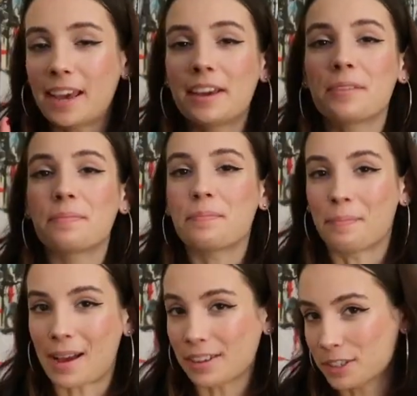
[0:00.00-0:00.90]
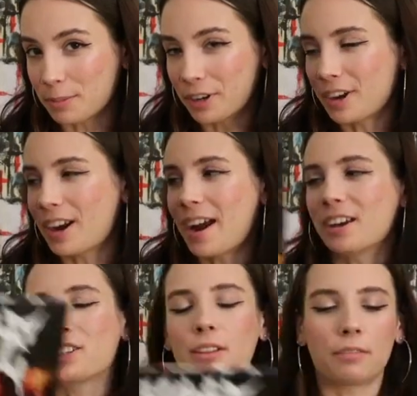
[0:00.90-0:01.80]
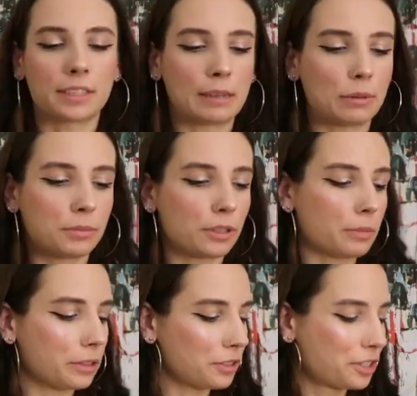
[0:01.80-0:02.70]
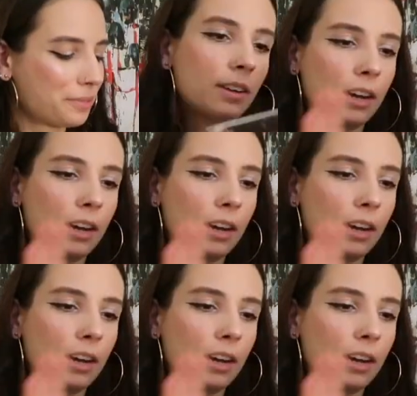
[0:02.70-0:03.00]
Hate, Mass Murder. I actually love this album so much.